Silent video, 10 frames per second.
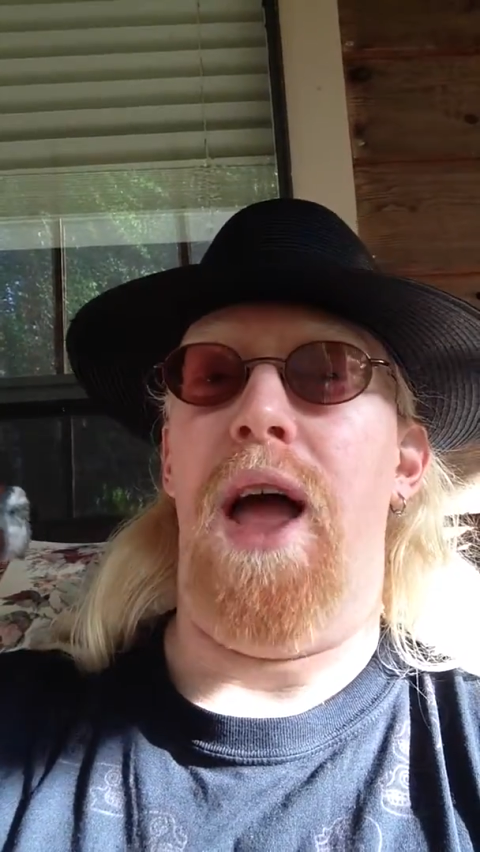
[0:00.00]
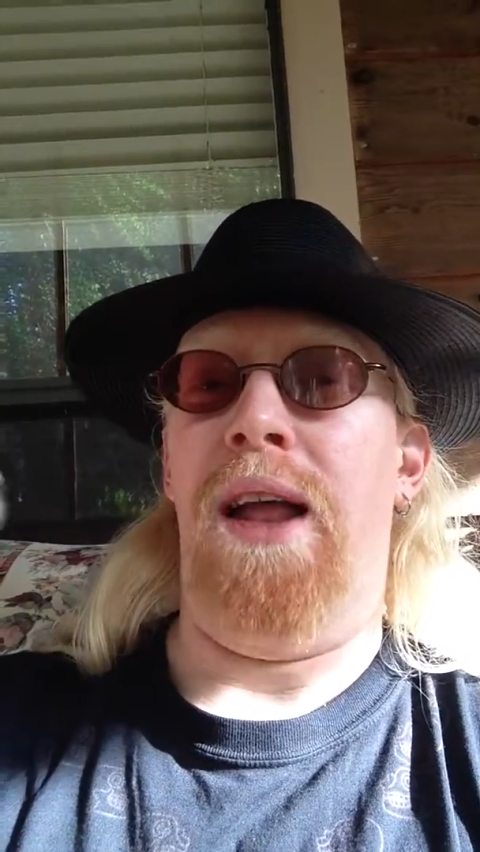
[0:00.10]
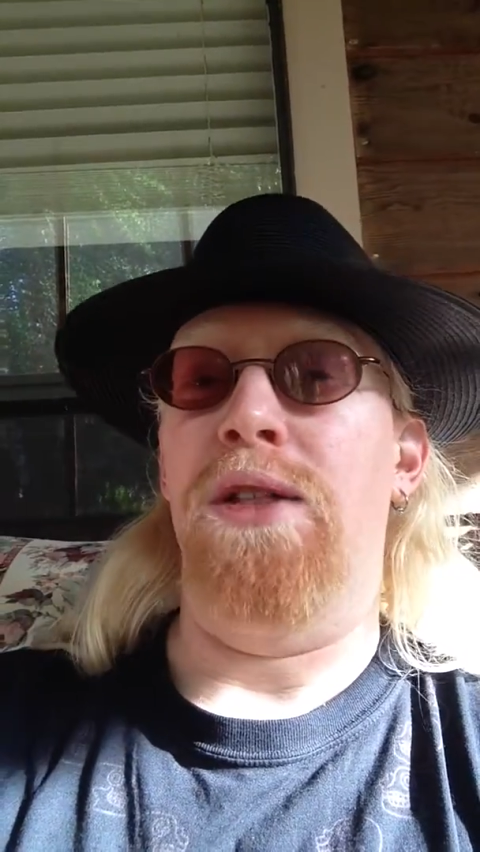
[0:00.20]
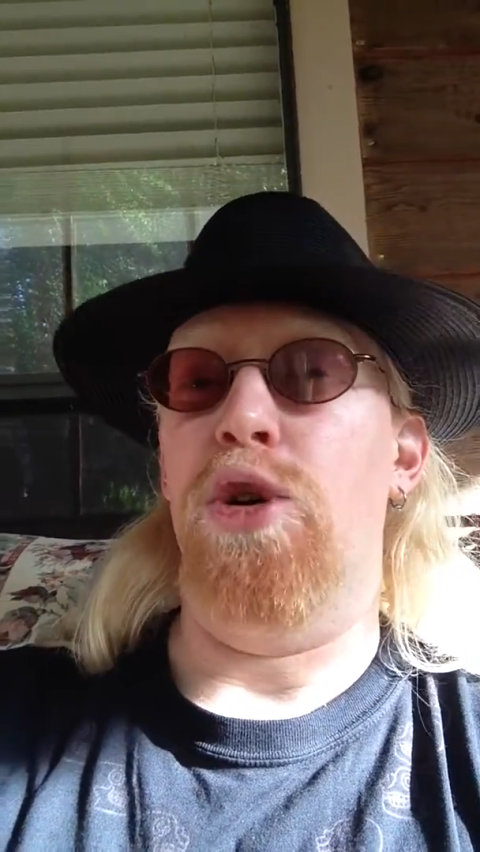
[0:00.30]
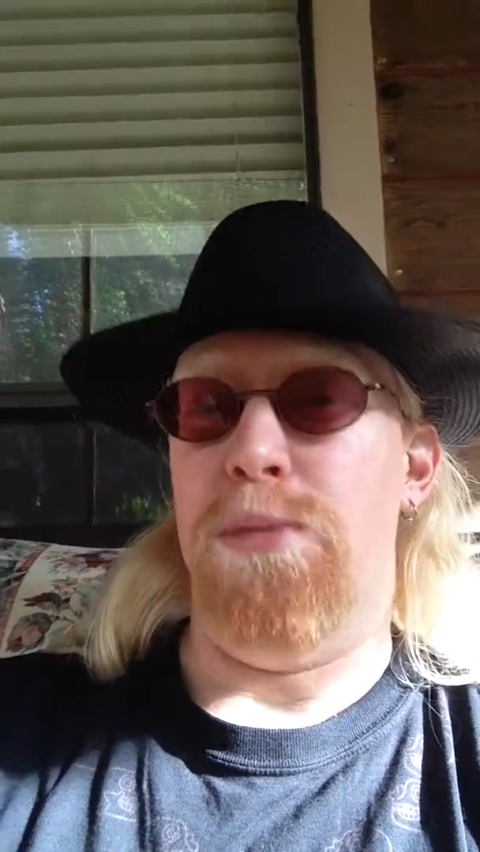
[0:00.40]

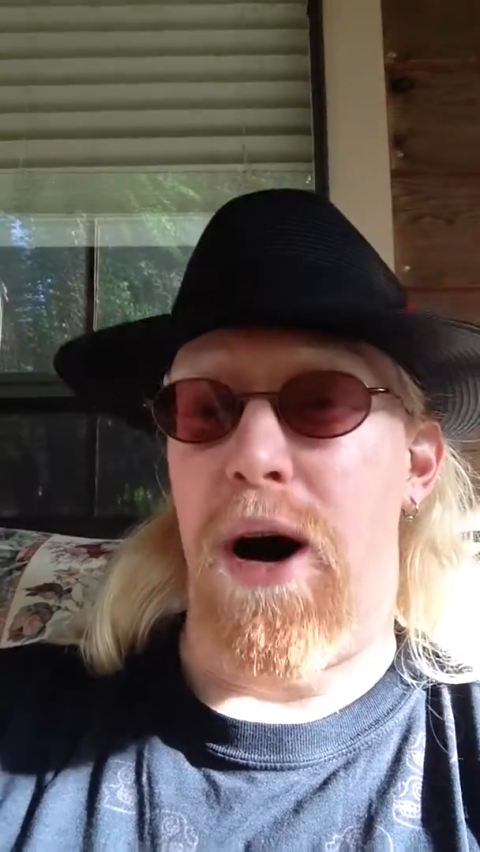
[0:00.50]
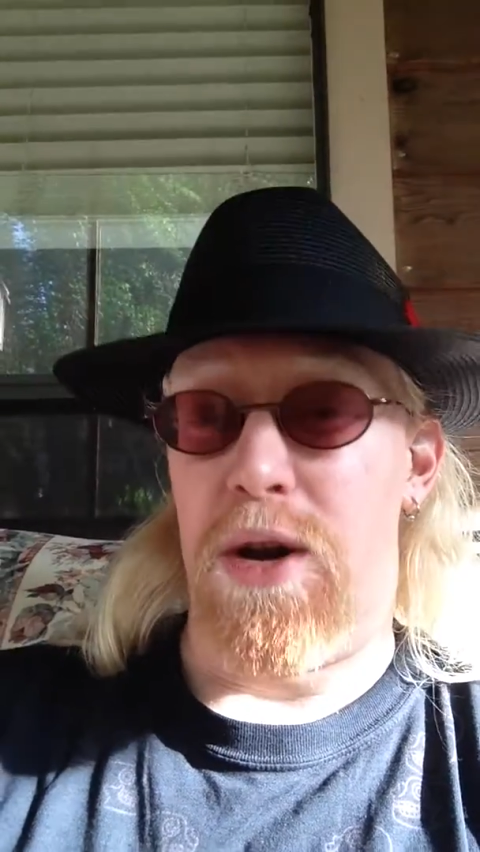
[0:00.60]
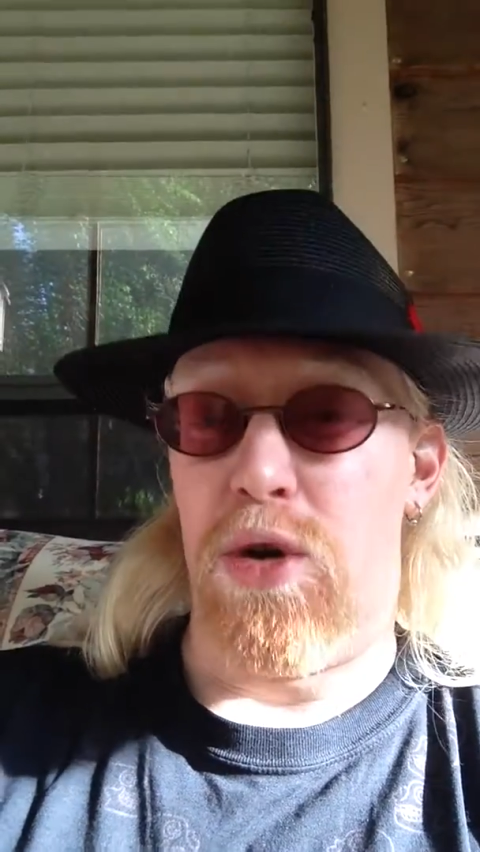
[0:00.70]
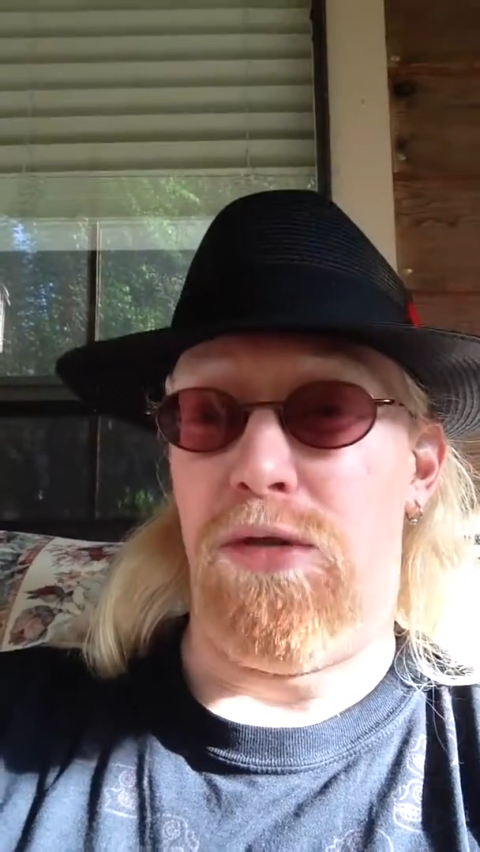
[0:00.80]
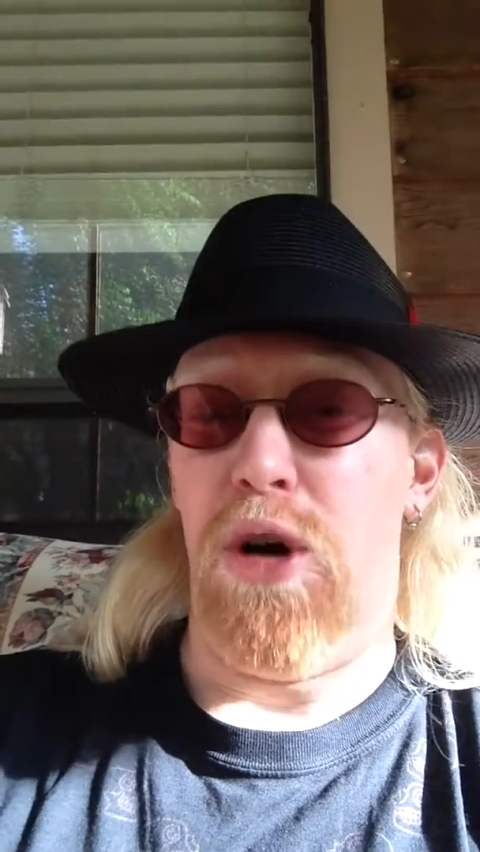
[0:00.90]

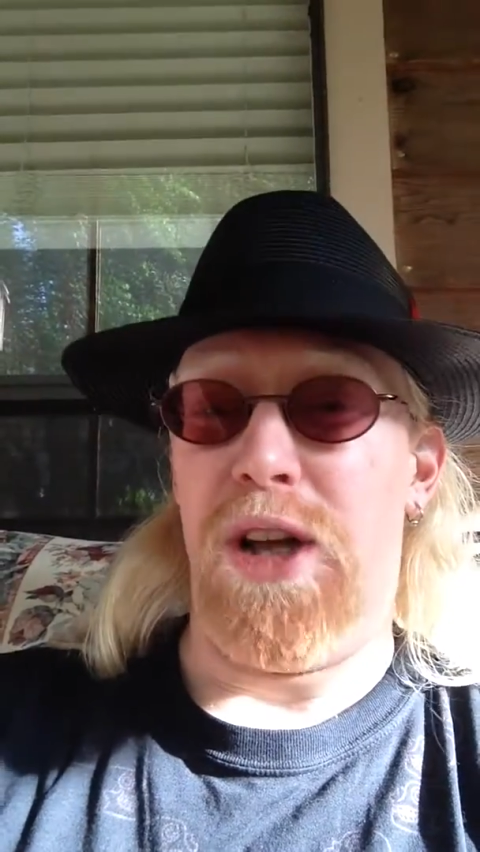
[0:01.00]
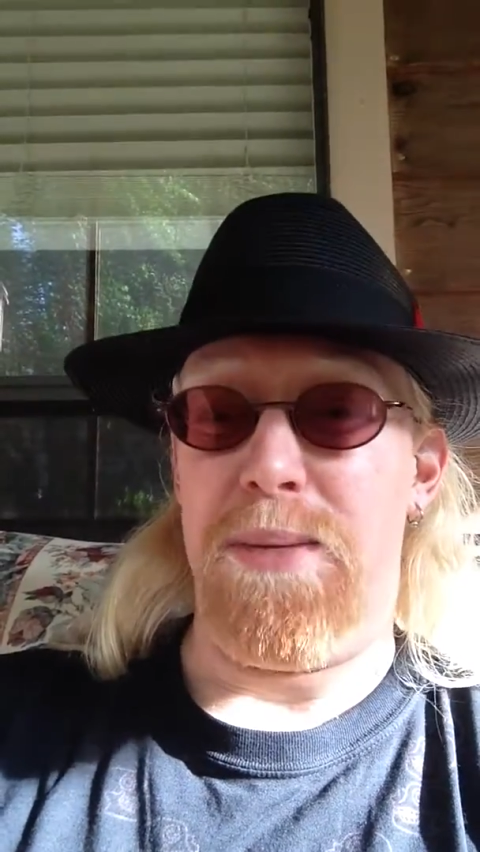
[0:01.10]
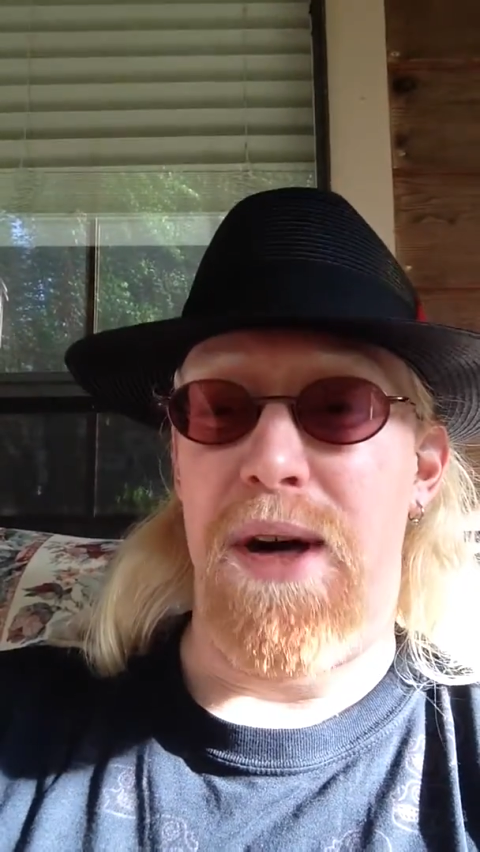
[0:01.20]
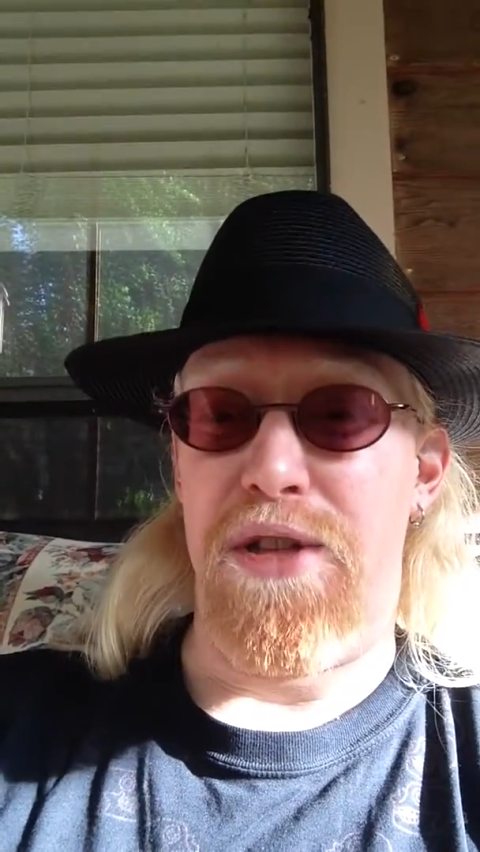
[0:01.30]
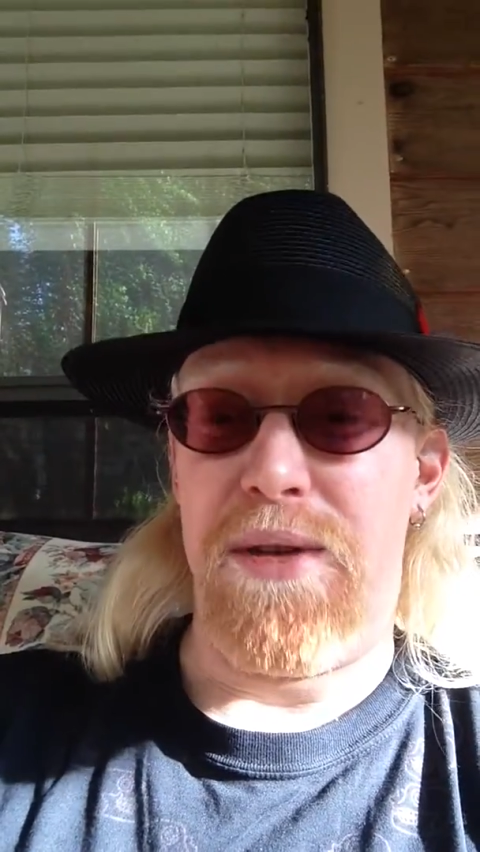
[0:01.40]
entubado rolling
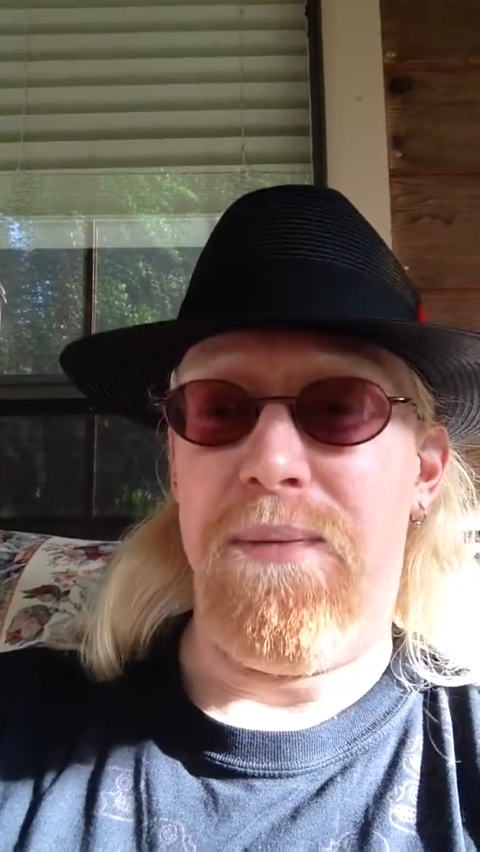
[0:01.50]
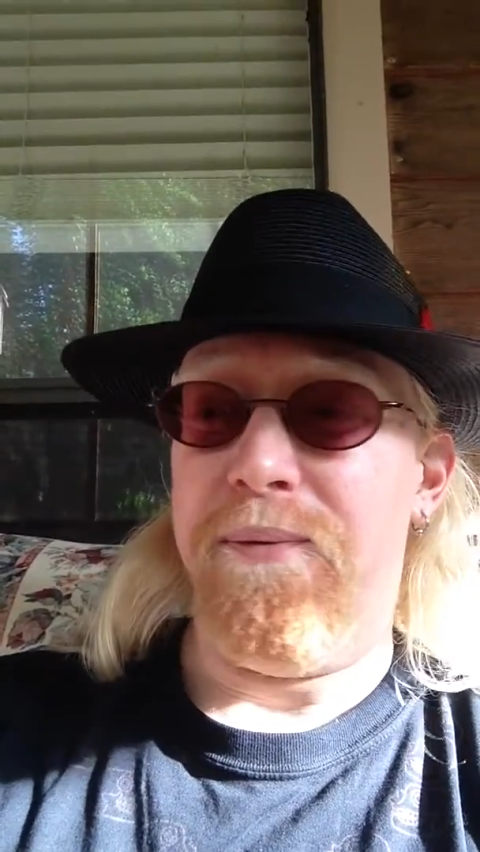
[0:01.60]
method.